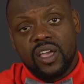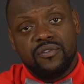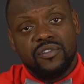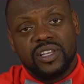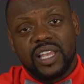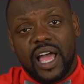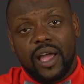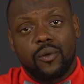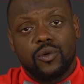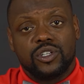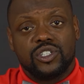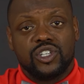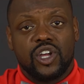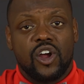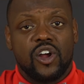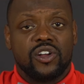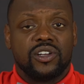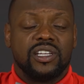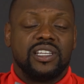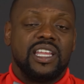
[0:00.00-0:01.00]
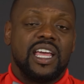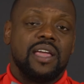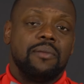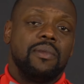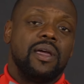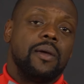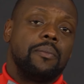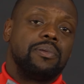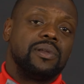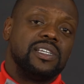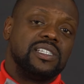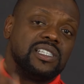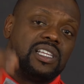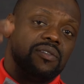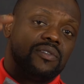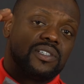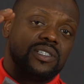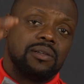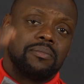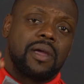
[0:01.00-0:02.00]
if you like what you heard today, man, please
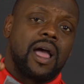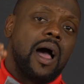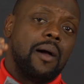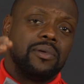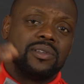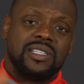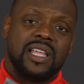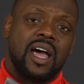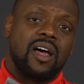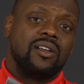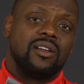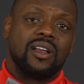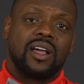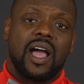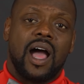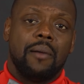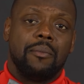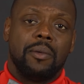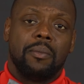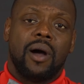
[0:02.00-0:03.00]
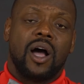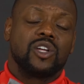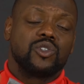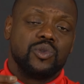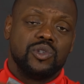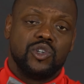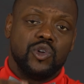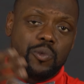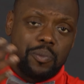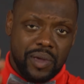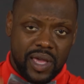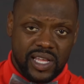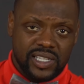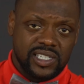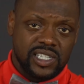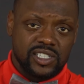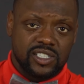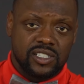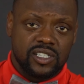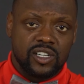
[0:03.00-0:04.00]
leave us some comments down in the comment box. We do pay
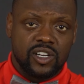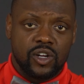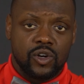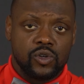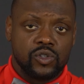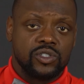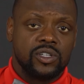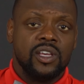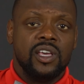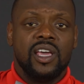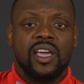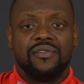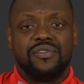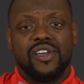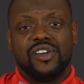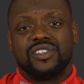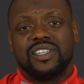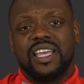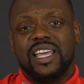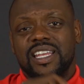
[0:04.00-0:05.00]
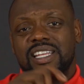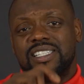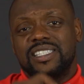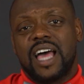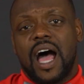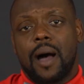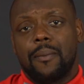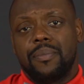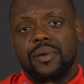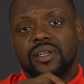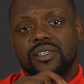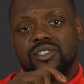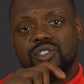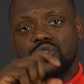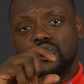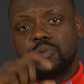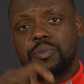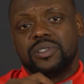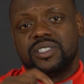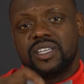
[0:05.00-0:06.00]
attention to those. If there's any topics you
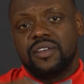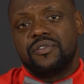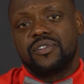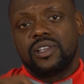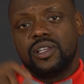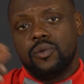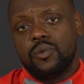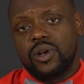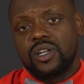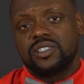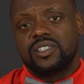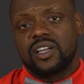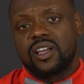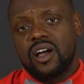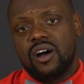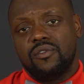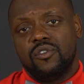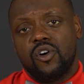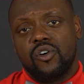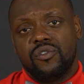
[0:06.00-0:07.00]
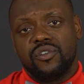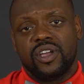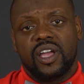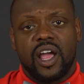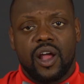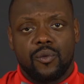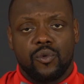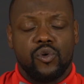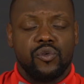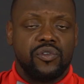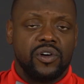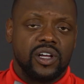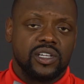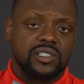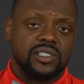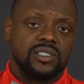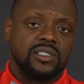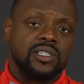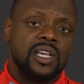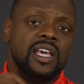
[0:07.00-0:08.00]
specifically want us to cover over here at Roof
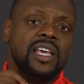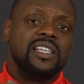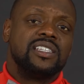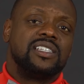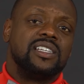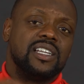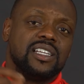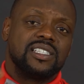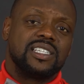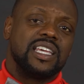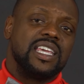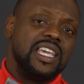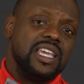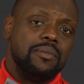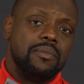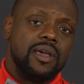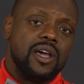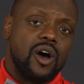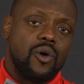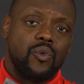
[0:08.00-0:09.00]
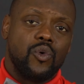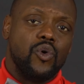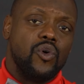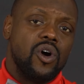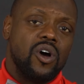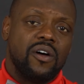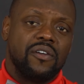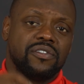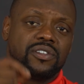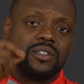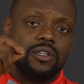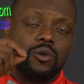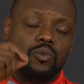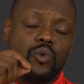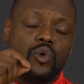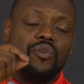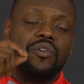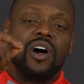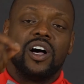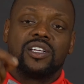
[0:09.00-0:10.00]
Hustlers, send us an email,
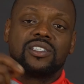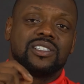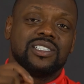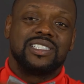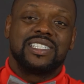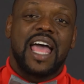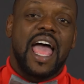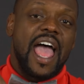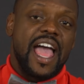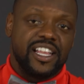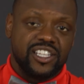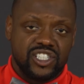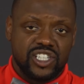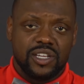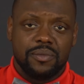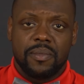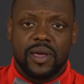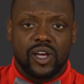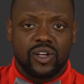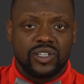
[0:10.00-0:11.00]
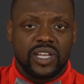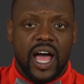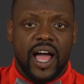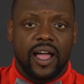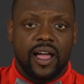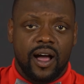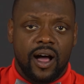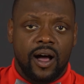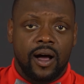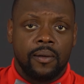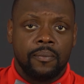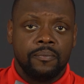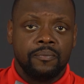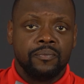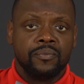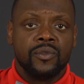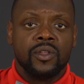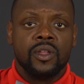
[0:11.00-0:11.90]
roofhustlers at gmail.com.